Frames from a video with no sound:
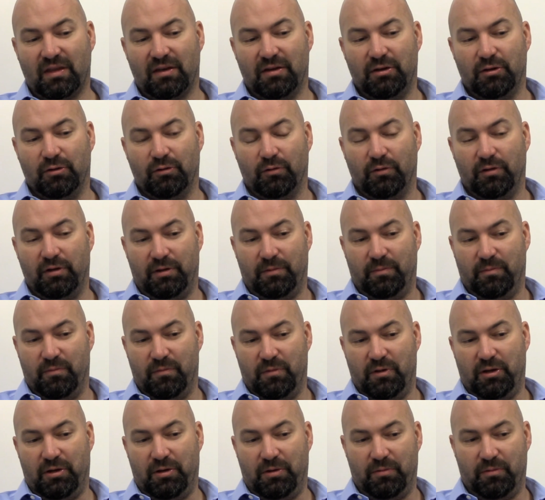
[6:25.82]
you know the,
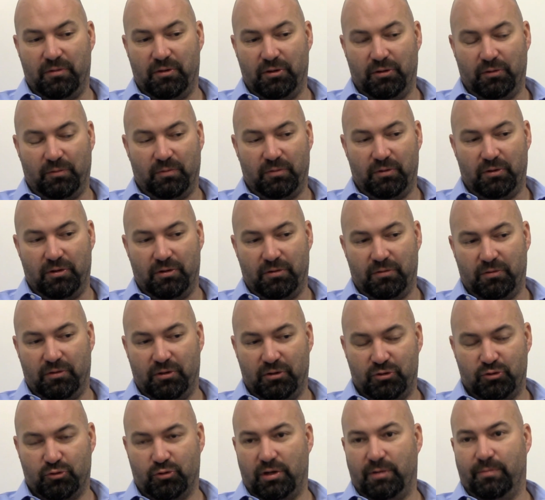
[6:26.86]
the, the, the, the
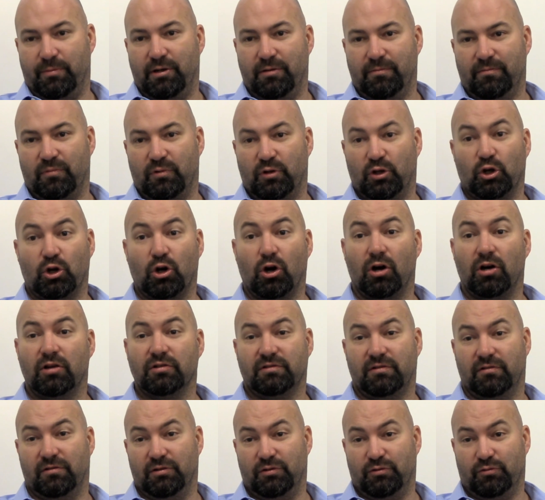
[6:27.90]
treatment, the
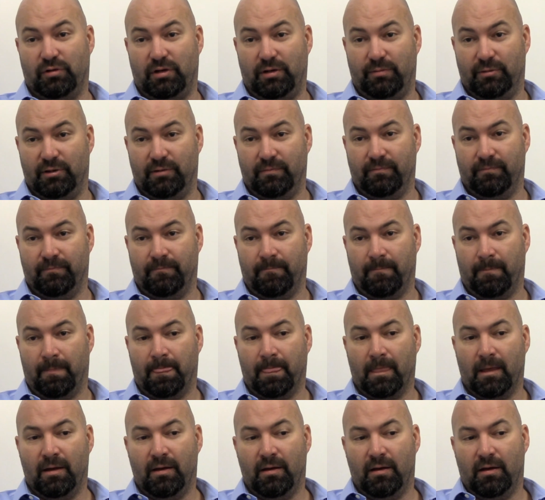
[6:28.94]
cost of the treatment,
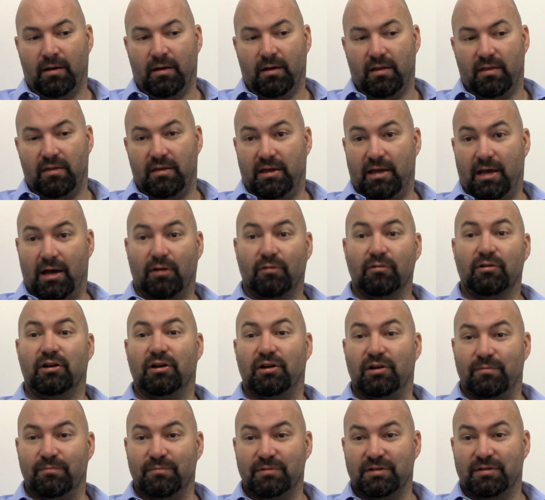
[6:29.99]
the
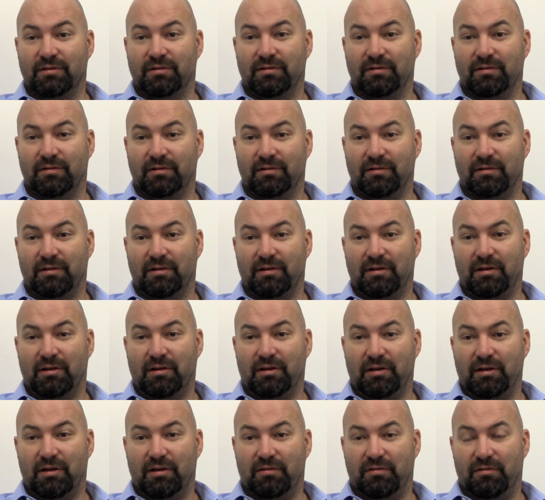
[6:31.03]
outcomes,
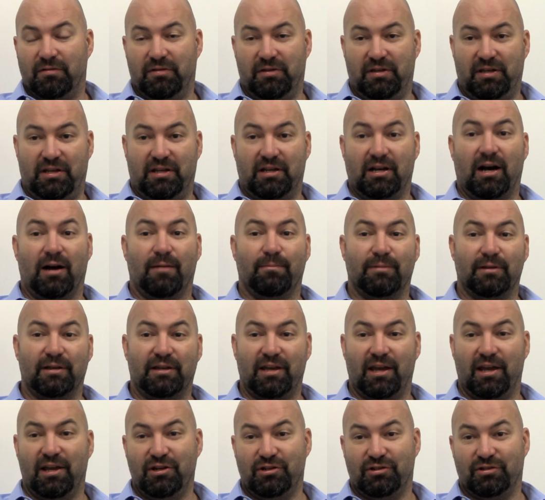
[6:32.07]
the
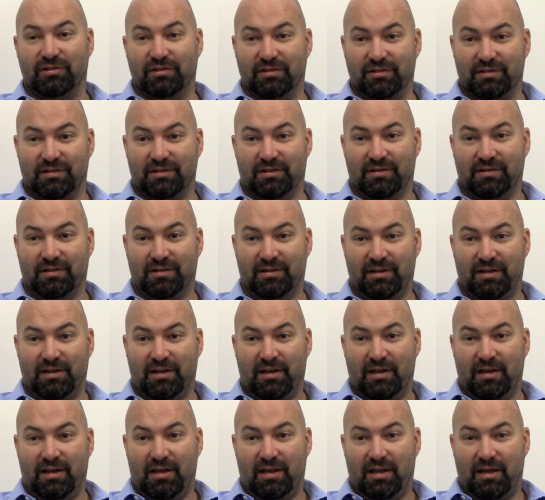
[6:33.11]
complications,
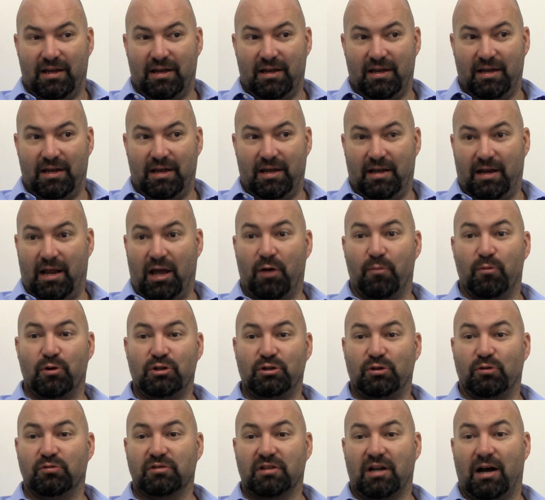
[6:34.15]
and how
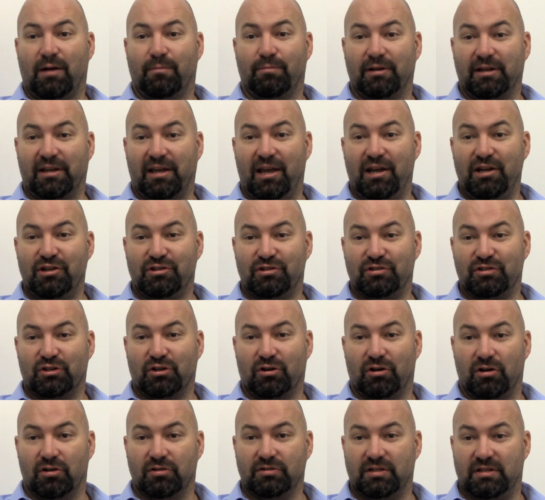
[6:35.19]
much those complications
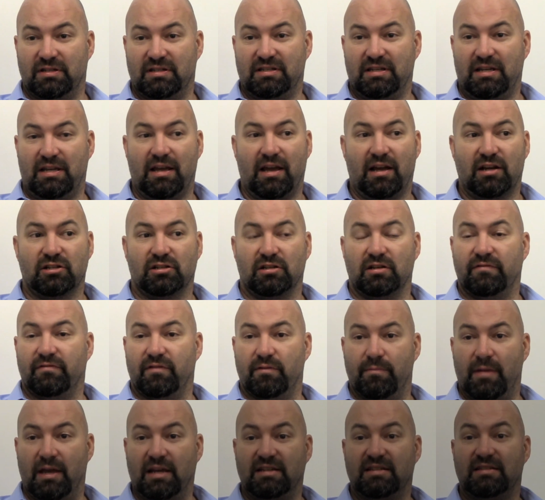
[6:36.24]
cost and see actually if it
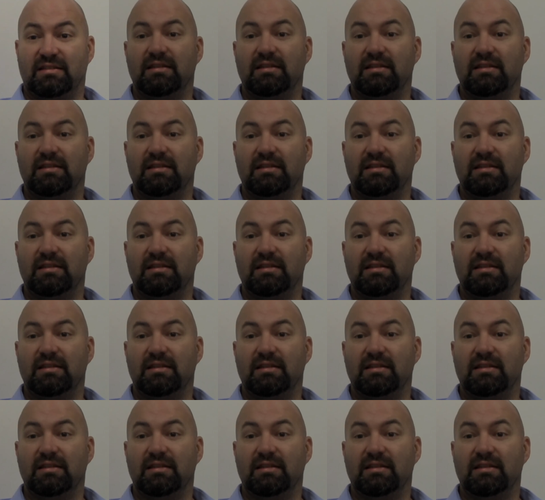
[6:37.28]
makes